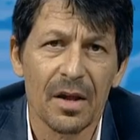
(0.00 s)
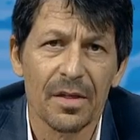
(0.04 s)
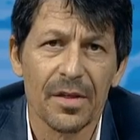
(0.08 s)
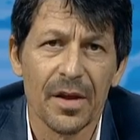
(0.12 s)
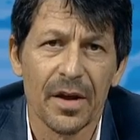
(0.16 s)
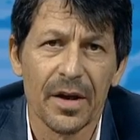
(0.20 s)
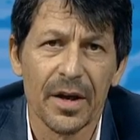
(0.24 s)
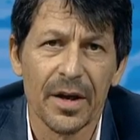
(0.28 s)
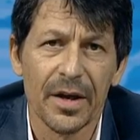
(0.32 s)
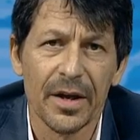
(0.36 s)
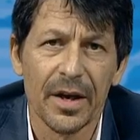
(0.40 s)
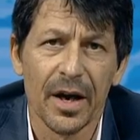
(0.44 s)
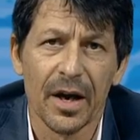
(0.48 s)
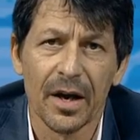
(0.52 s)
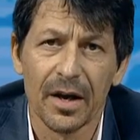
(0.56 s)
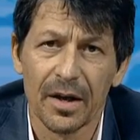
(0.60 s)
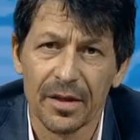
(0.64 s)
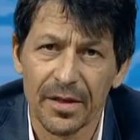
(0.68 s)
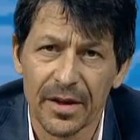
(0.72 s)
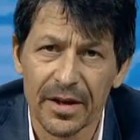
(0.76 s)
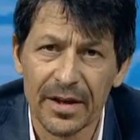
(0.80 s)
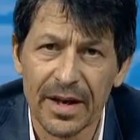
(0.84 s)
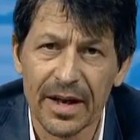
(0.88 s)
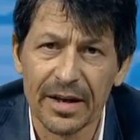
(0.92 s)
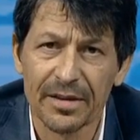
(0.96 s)

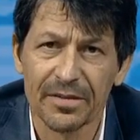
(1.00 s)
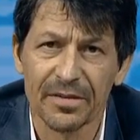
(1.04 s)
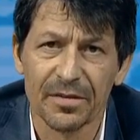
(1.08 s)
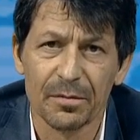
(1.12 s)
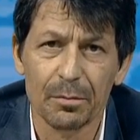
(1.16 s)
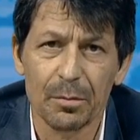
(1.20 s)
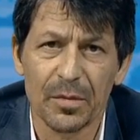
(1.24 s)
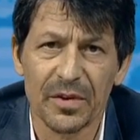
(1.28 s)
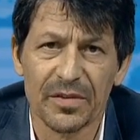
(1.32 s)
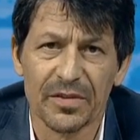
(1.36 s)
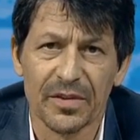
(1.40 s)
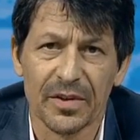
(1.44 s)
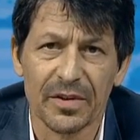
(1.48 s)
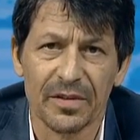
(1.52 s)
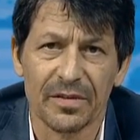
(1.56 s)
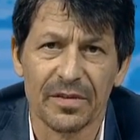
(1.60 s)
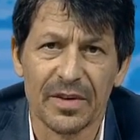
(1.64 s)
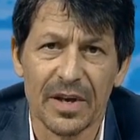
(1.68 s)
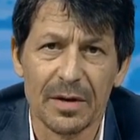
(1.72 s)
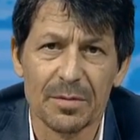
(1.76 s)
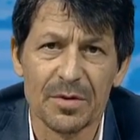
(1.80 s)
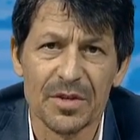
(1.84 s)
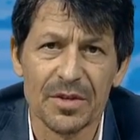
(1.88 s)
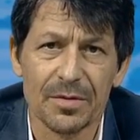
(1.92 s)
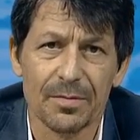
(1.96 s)
The next
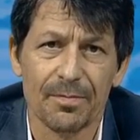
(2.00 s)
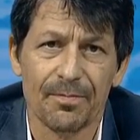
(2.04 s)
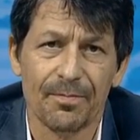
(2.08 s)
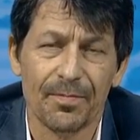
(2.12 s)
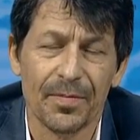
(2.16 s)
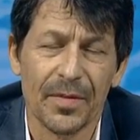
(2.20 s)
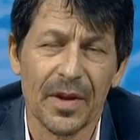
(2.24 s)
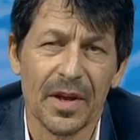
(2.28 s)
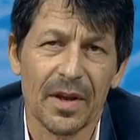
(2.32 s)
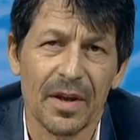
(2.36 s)
misconception